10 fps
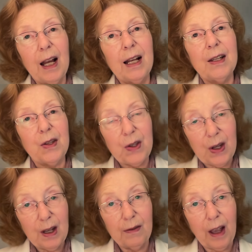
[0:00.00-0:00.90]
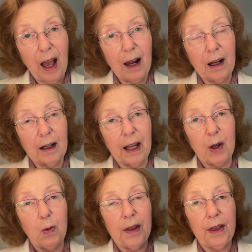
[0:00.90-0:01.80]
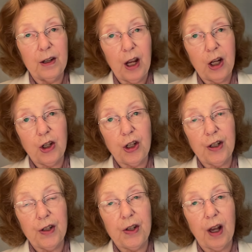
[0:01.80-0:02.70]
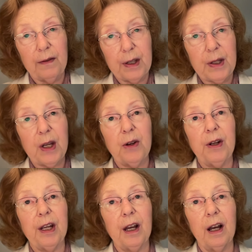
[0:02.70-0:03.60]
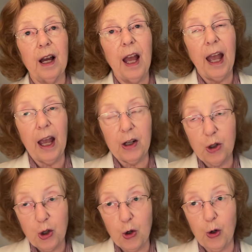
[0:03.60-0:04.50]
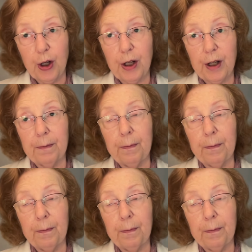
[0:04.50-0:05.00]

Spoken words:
Sea of Galilee with the nations of Syria and Jordan.